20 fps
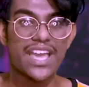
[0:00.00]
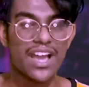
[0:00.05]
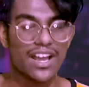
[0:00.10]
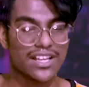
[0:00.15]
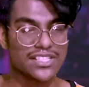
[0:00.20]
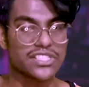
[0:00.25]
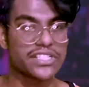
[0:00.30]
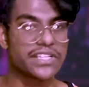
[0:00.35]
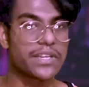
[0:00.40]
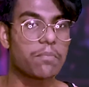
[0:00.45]
a
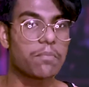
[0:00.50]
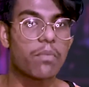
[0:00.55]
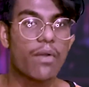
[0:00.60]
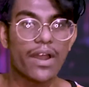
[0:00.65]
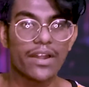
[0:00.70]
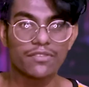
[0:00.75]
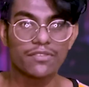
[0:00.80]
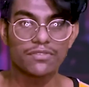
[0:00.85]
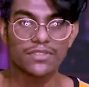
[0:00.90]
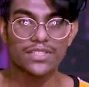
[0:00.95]
certain
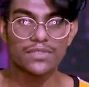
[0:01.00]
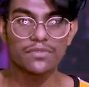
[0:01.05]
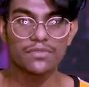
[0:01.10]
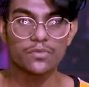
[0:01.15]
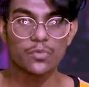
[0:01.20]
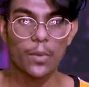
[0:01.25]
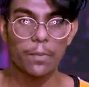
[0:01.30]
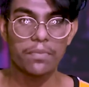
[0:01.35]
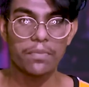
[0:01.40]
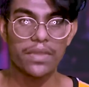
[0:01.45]
part of the
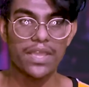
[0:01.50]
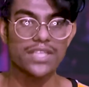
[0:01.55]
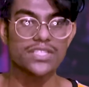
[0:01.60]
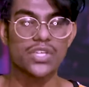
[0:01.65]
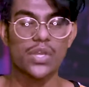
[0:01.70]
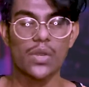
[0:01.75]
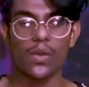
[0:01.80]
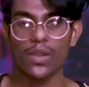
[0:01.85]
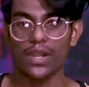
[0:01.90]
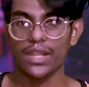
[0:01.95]
web page
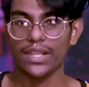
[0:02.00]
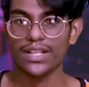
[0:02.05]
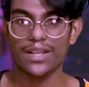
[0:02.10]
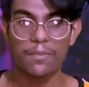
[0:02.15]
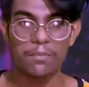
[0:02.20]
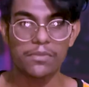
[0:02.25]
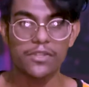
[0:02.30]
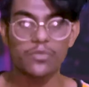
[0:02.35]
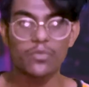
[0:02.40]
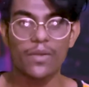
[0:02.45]
or like
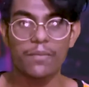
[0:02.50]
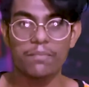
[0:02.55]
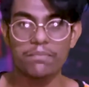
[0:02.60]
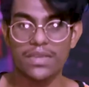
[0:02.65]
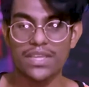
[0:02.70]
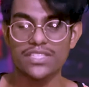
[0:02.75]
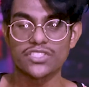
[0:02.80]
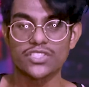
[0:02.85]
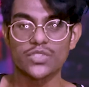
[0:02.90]
complete web page,